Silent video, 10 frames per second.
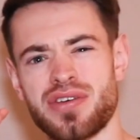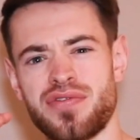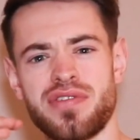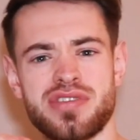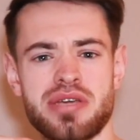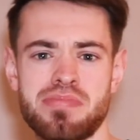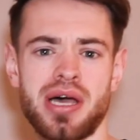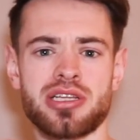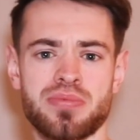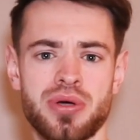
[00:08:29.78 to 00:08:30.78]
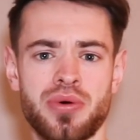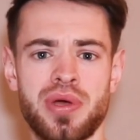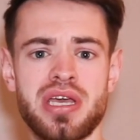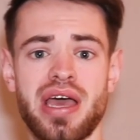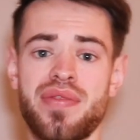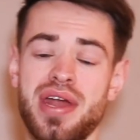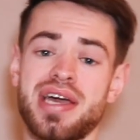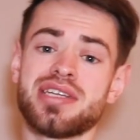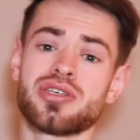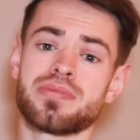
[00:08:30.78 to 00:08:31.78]
15 miles per week, and then I
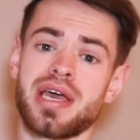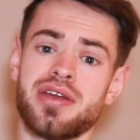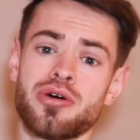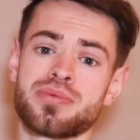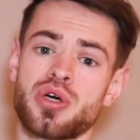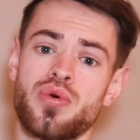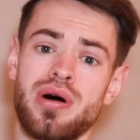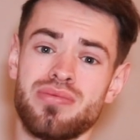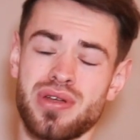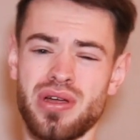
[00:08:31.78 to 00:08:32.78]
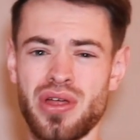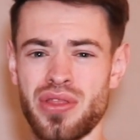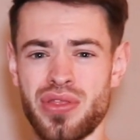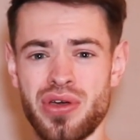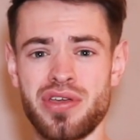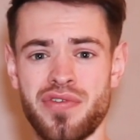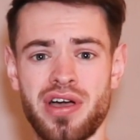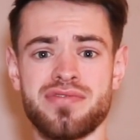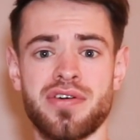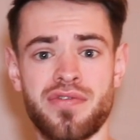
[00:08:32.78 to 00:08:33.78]
ended up getting up to around
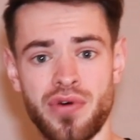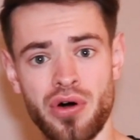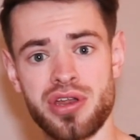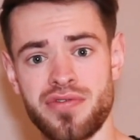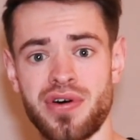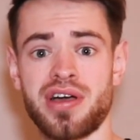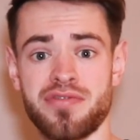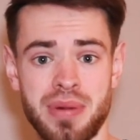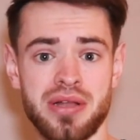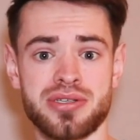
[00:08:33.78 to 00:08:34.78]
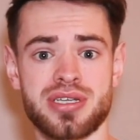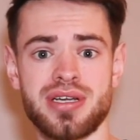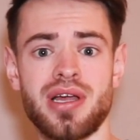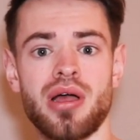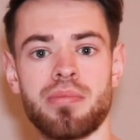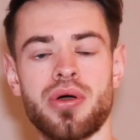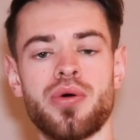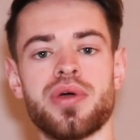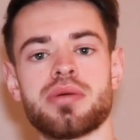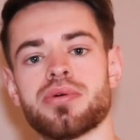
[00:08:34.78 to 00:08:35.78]
35 to 45 miles per
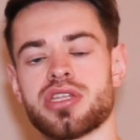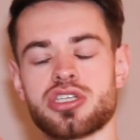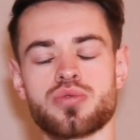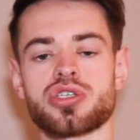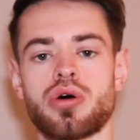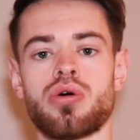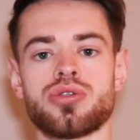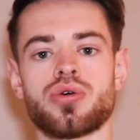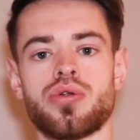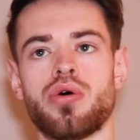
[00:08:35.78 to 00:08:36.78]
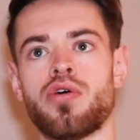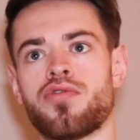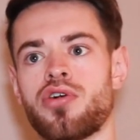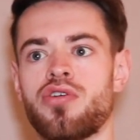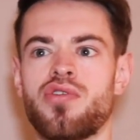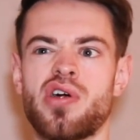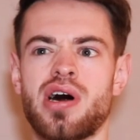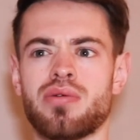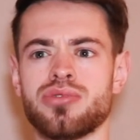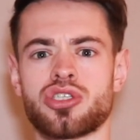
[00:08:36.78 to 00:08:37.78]
week, but this was all done over
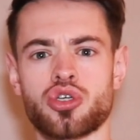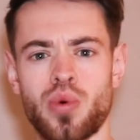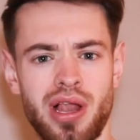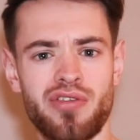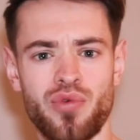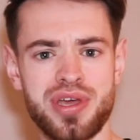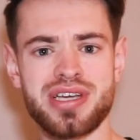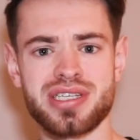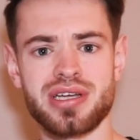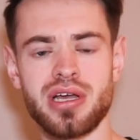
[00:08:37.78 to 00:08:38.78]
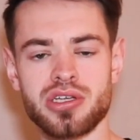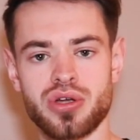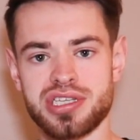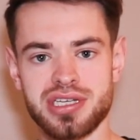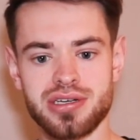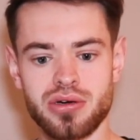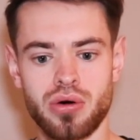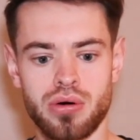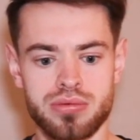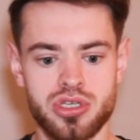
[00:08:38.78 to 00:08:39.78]
around 12 weeks. So I didn't
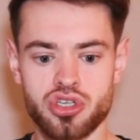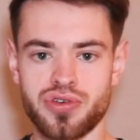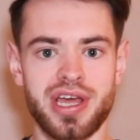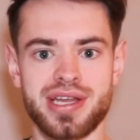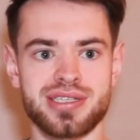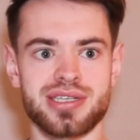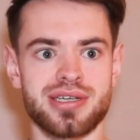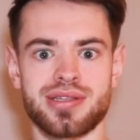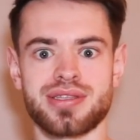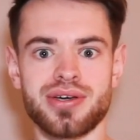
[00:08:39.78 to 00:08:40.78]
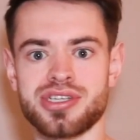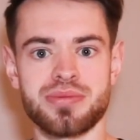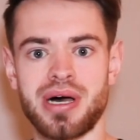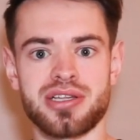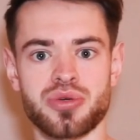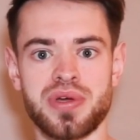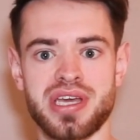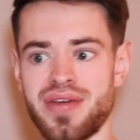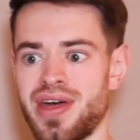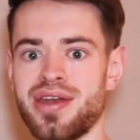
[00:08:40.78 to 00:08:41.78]
go straight into 30 miles a
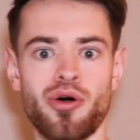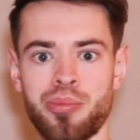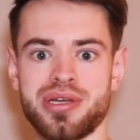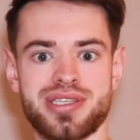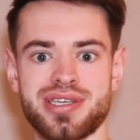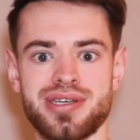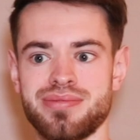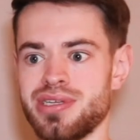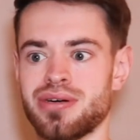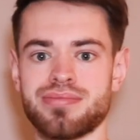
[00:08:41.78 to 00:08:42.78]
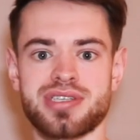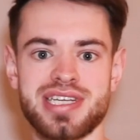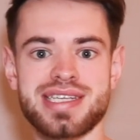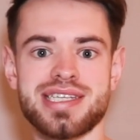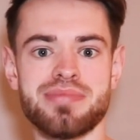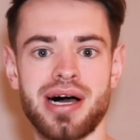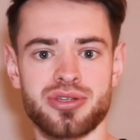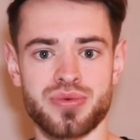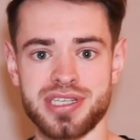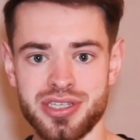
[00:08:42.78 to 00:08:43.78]
week and then up it to 60
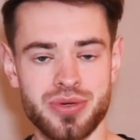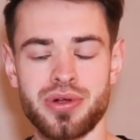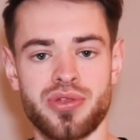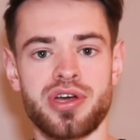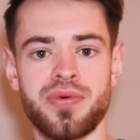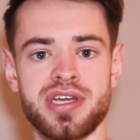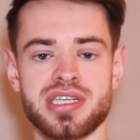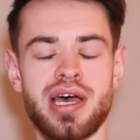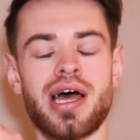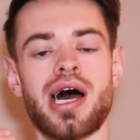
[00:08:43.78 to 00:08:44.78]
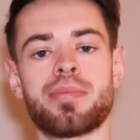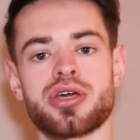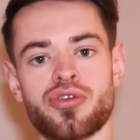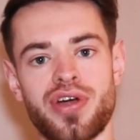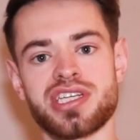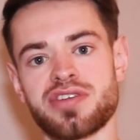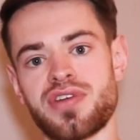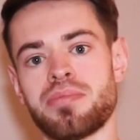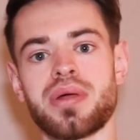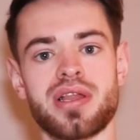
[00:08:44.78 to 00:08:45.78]
miles within 2 or 3 weeks. I
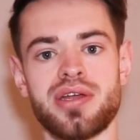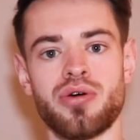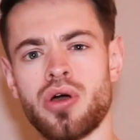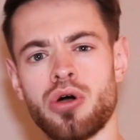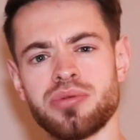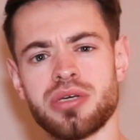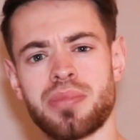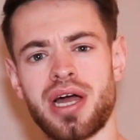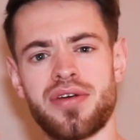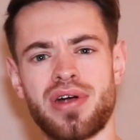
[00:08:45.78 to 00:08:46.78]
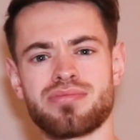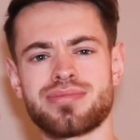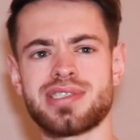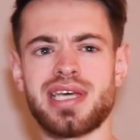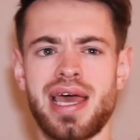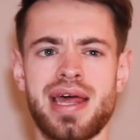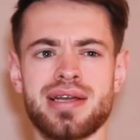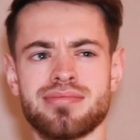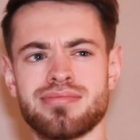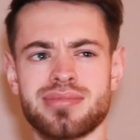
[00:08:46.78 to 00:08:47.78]
progressively built it up, upped it by around
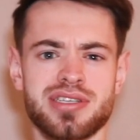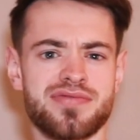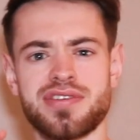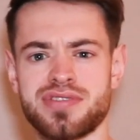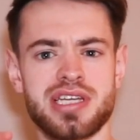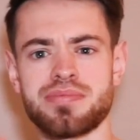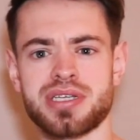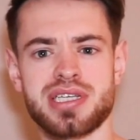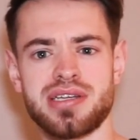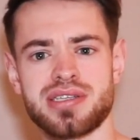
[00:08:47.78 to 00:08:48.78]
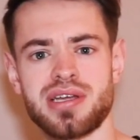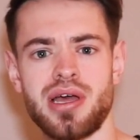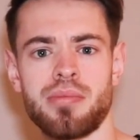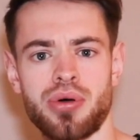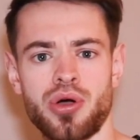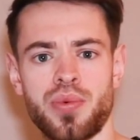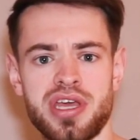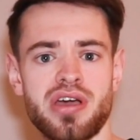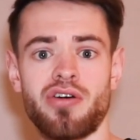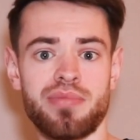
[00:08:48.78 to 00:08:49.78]
10 to 15% per
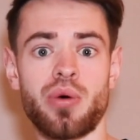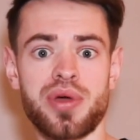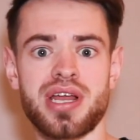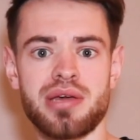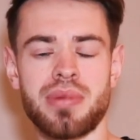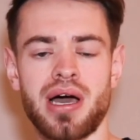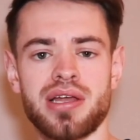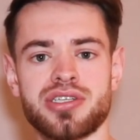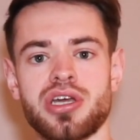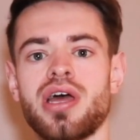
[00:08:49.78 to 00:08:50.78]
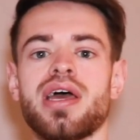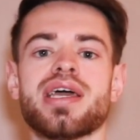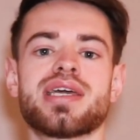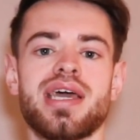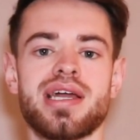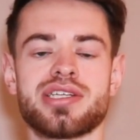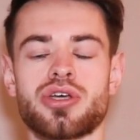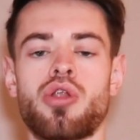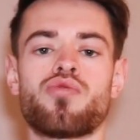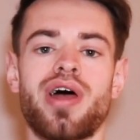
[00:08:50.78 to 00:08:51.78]
week of my weekly mileage. Again, it's
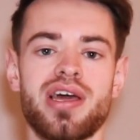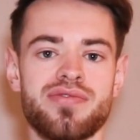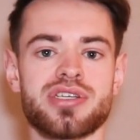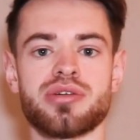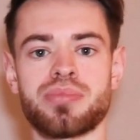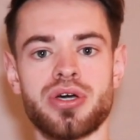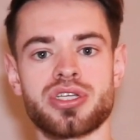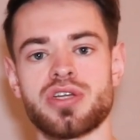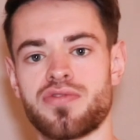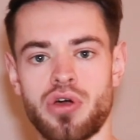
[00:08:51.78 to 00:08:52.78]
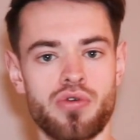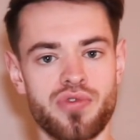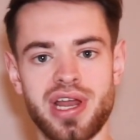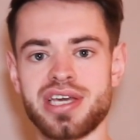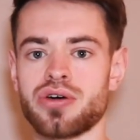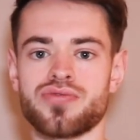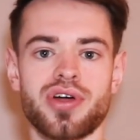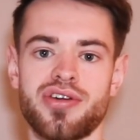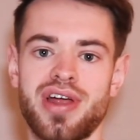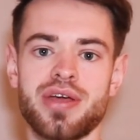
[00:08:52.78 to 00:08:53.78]
all relative to the person. If you're a really good
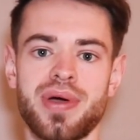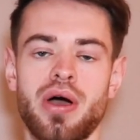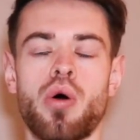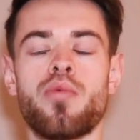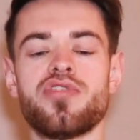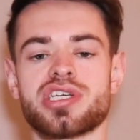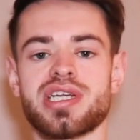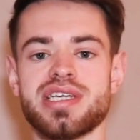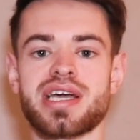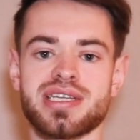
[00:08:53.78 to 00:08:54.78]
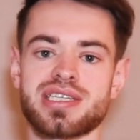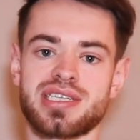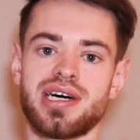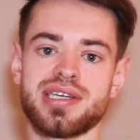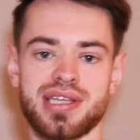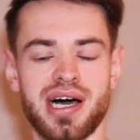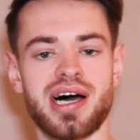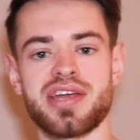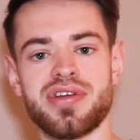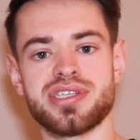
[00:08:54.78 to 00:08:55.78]
runner anyway, obviously you can start at the
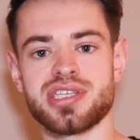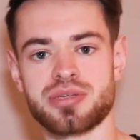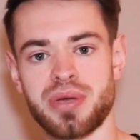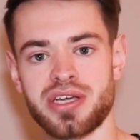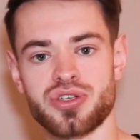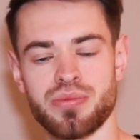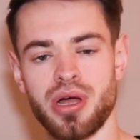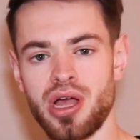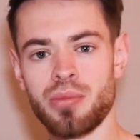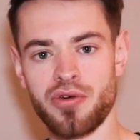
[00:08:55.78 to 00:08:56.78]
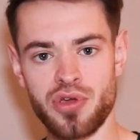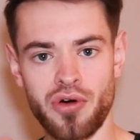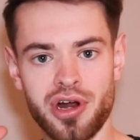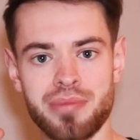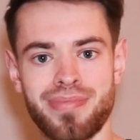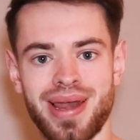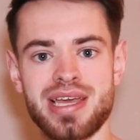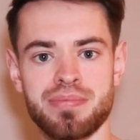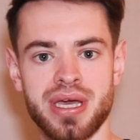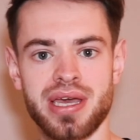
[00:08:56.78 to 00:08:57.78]
higher end of the spectrum. But if you're a
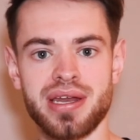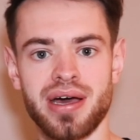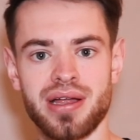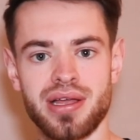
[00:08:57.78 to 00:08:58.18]
complete beginner,